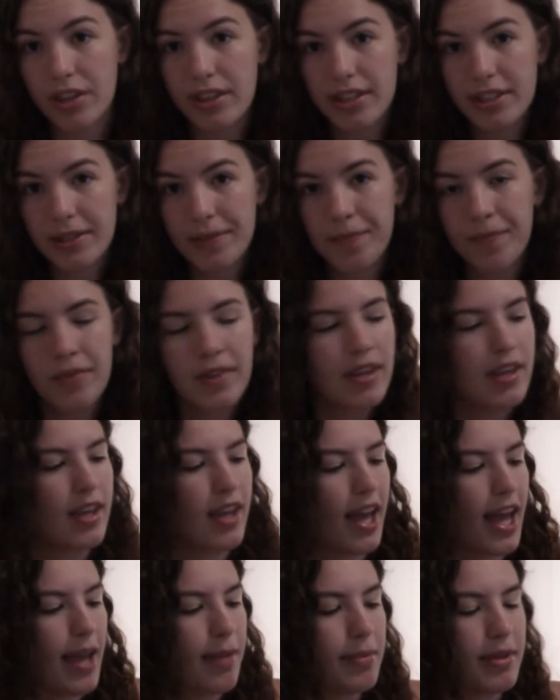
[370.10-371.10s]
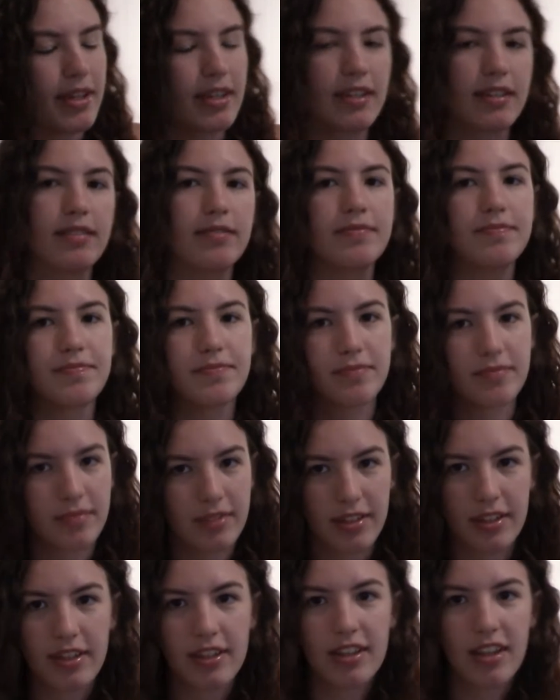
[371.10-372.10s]
It. I mean,
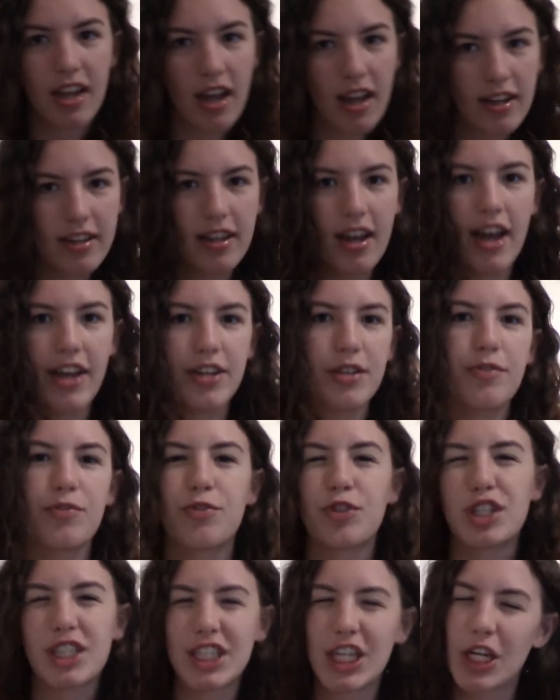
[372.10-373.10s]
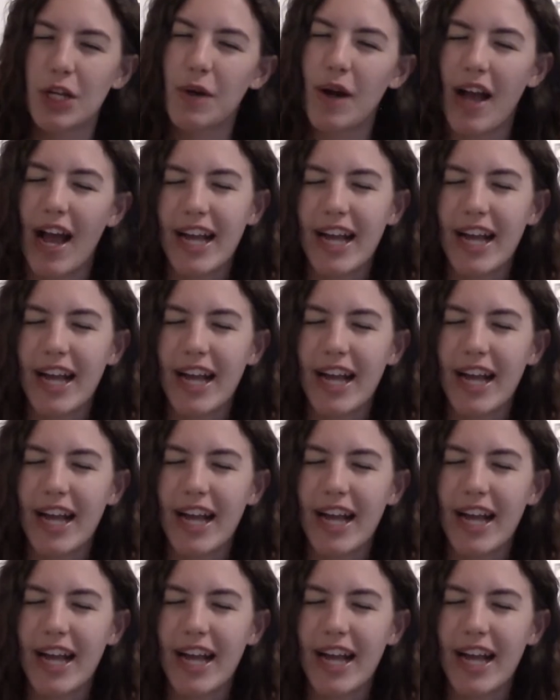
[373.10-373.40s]
I don't really know,